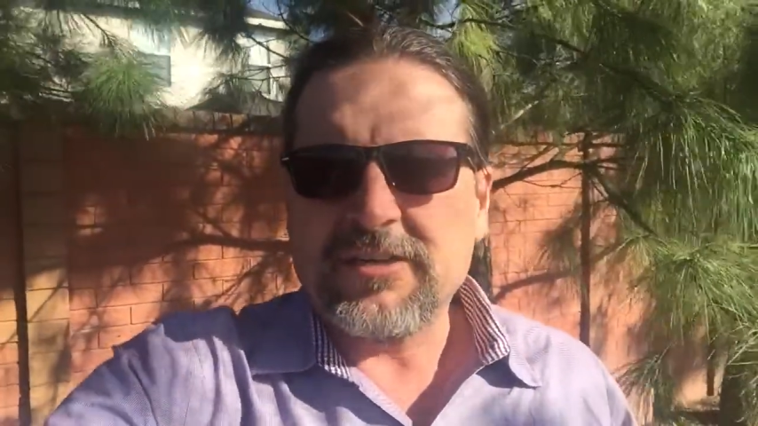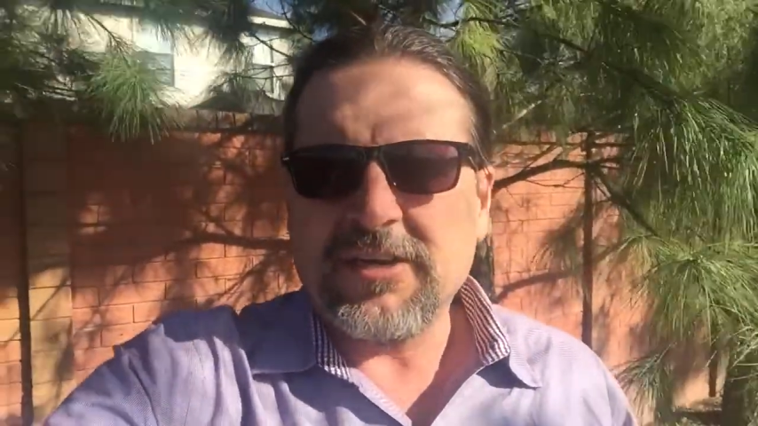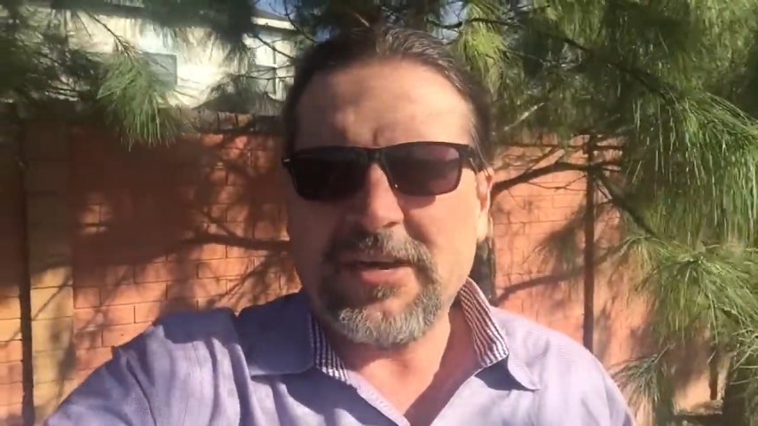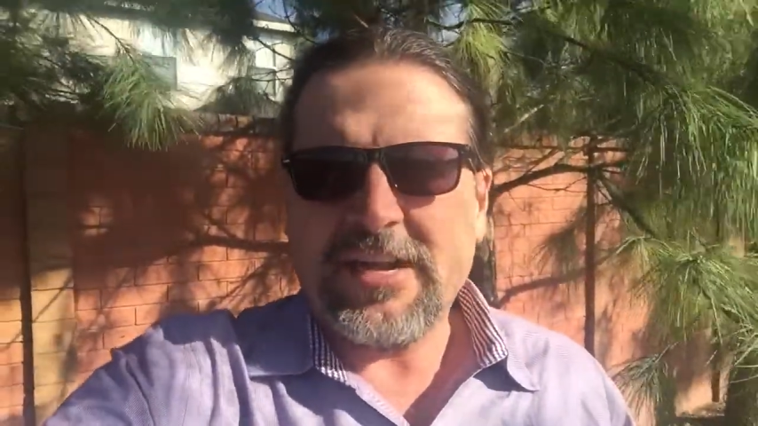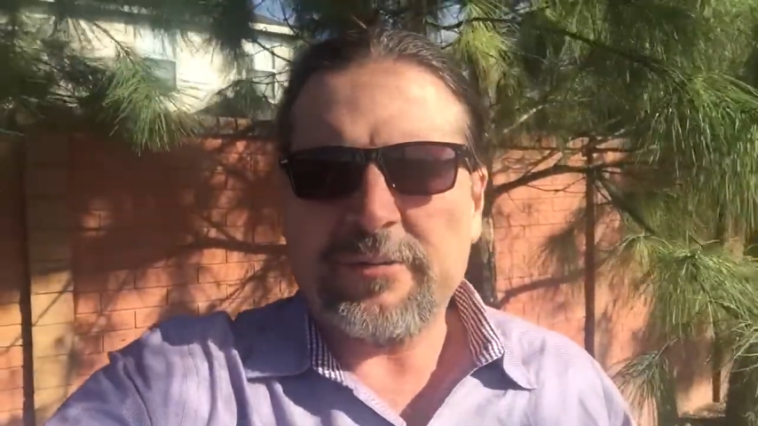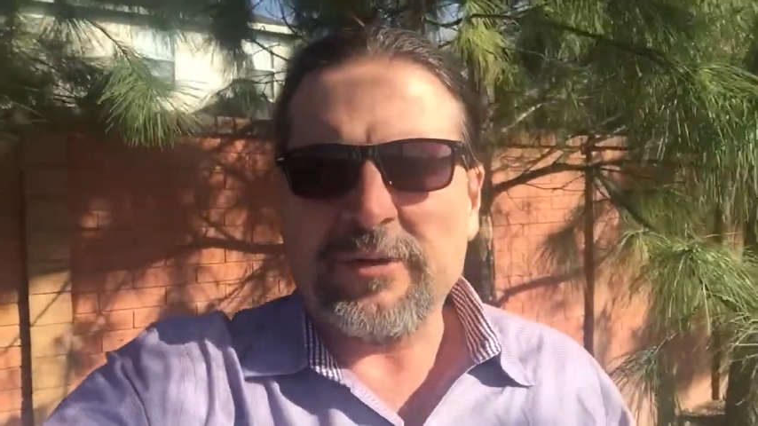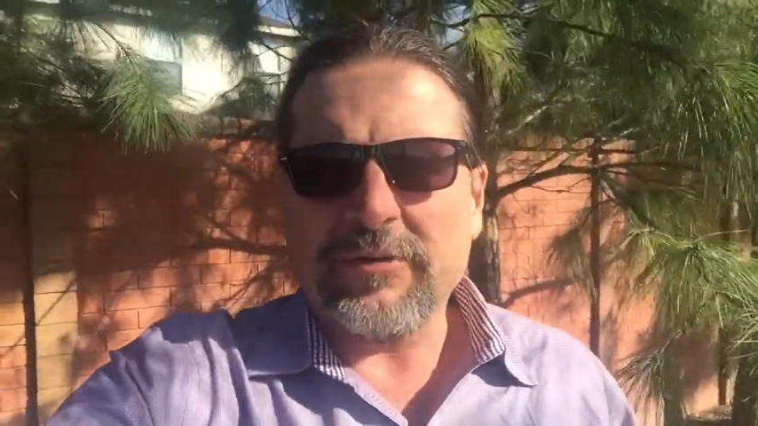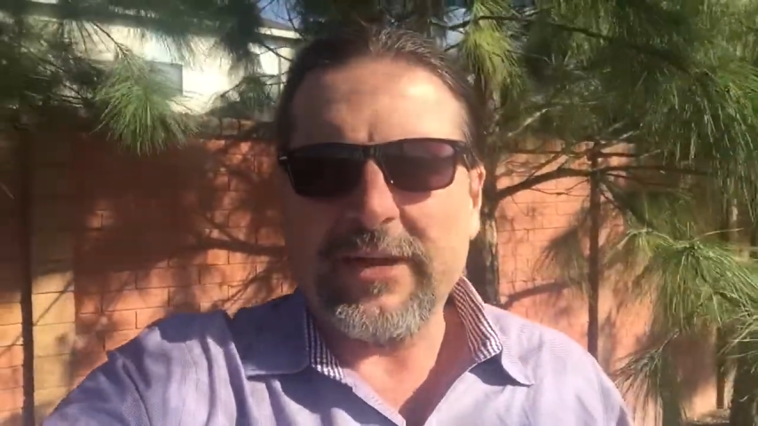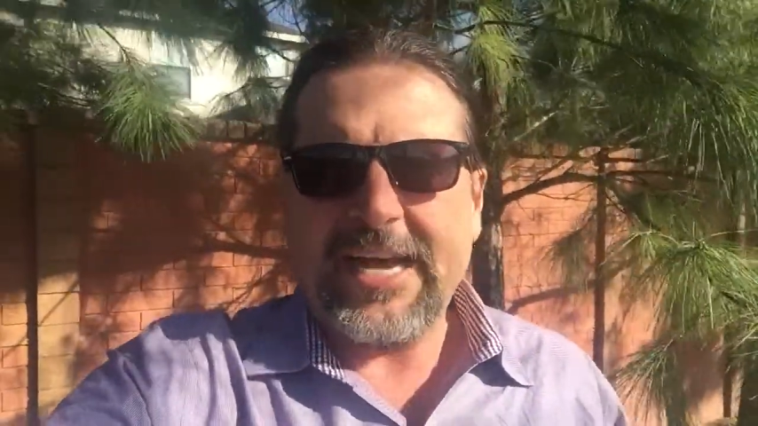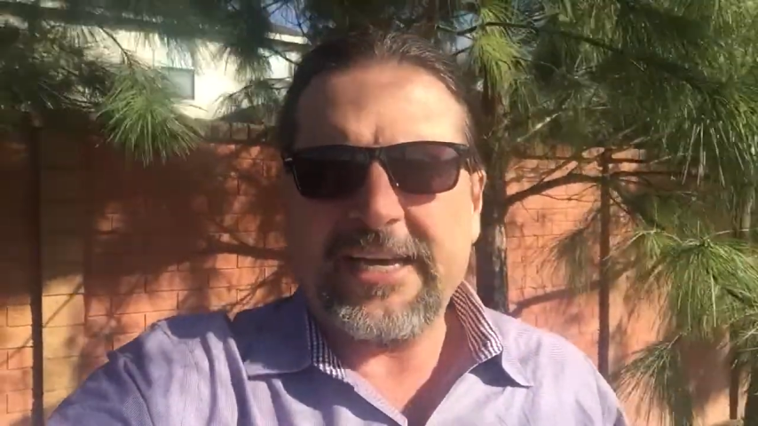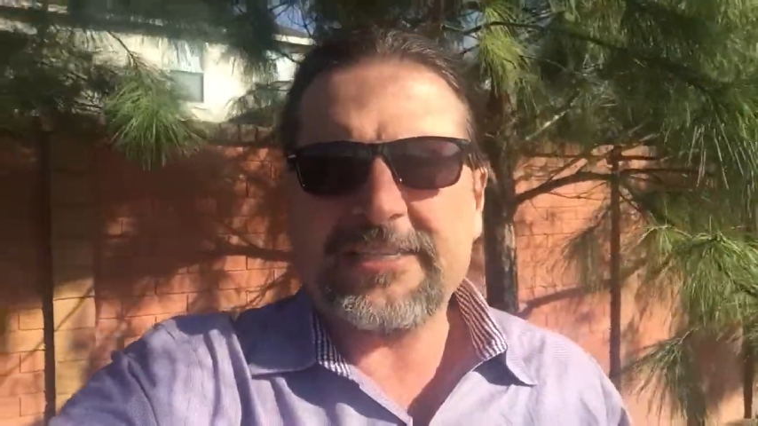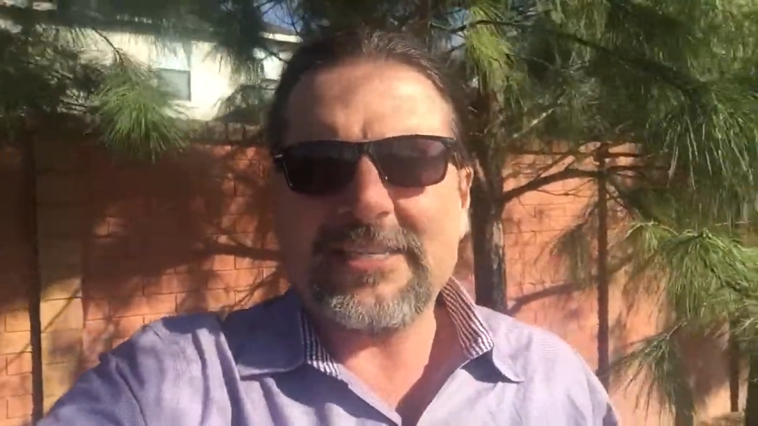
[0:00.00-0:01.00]
turned out real
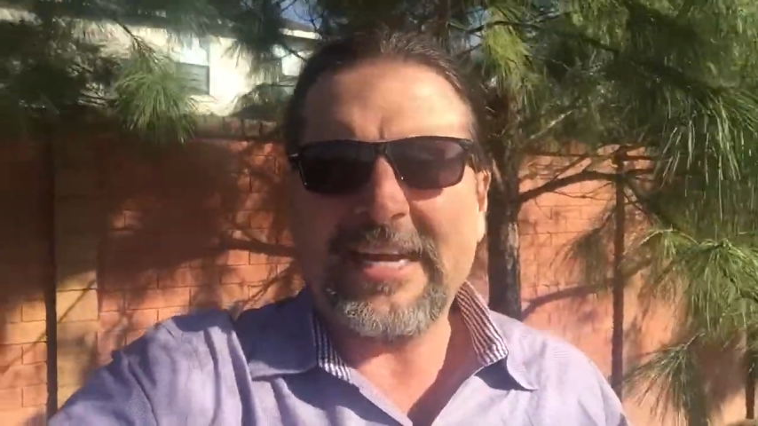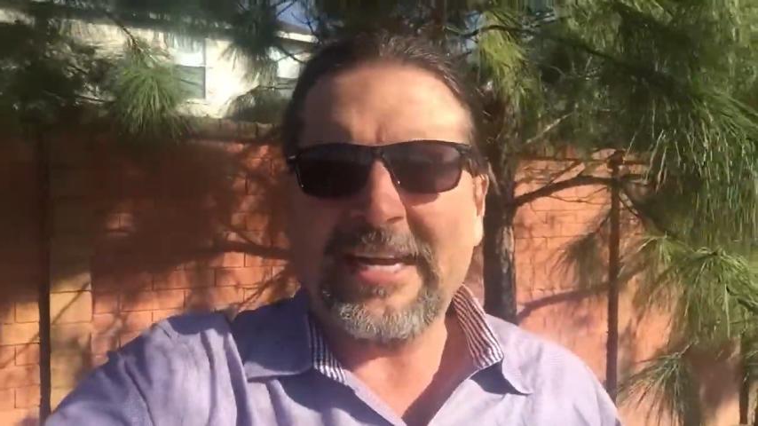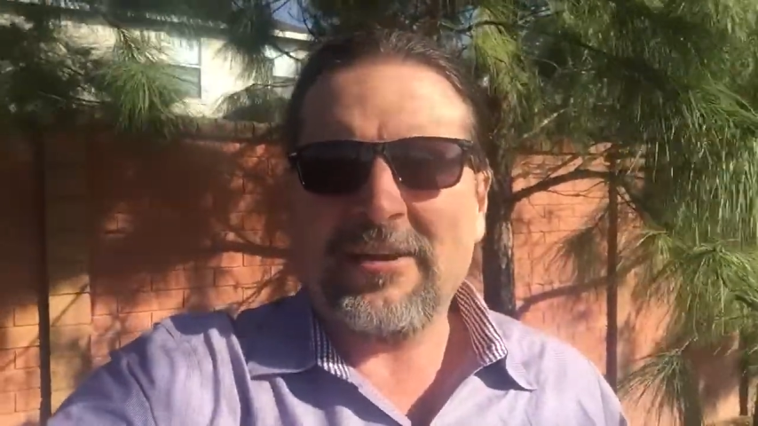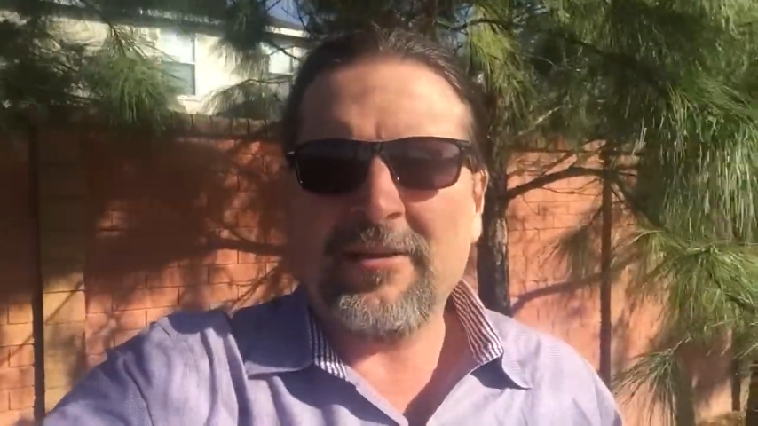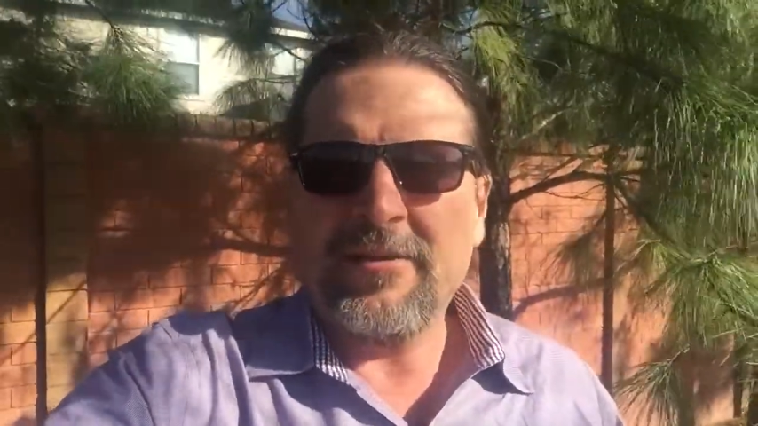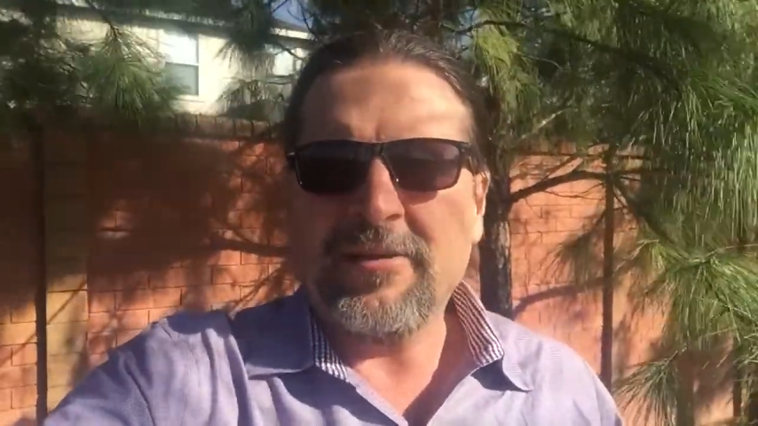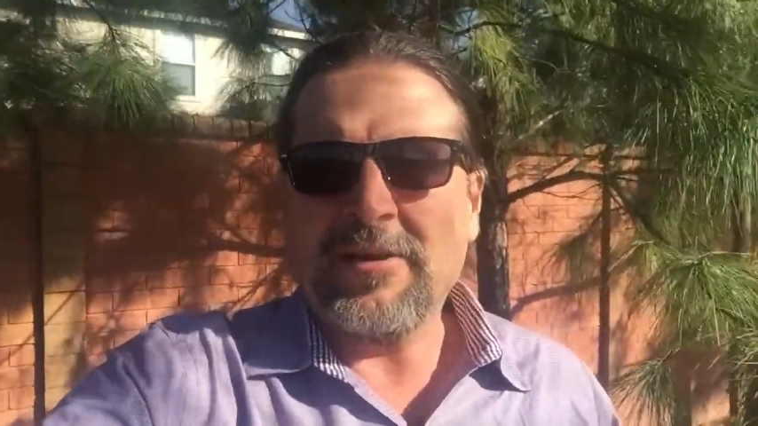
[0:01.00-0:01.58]
nice now.